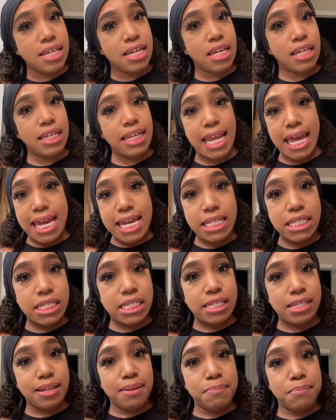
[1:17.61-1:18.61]
late,
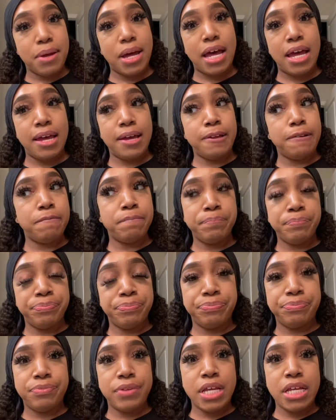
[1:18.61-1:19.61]
but
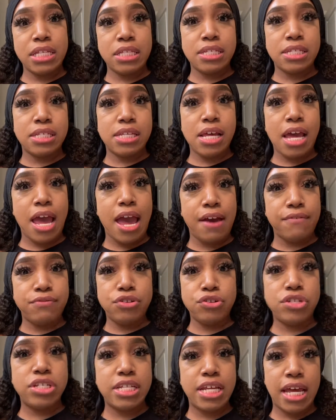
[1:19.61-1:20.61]
it's
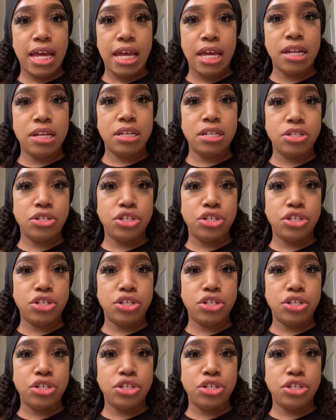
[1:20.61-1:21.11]
after 10,